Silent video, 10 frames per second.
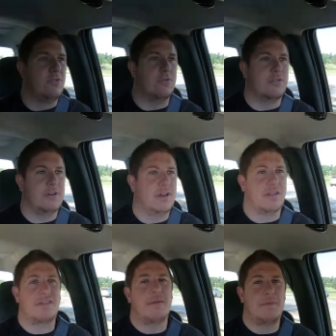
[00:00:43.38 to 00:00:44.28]
or
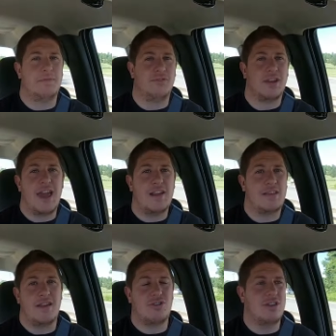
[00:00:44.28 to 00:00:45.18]
acceptable gas
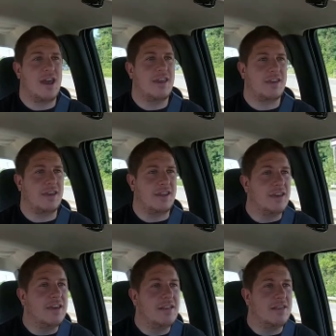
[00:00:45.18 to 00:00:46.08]
station etiquette
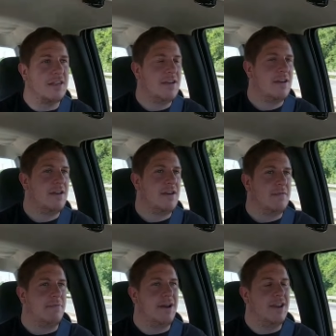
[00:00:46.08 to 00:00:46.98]
is.
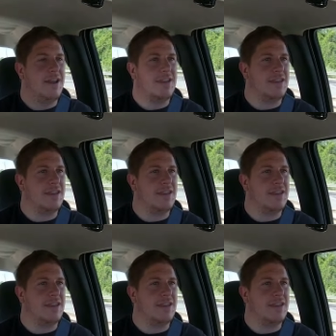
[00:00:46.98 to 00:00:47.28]
But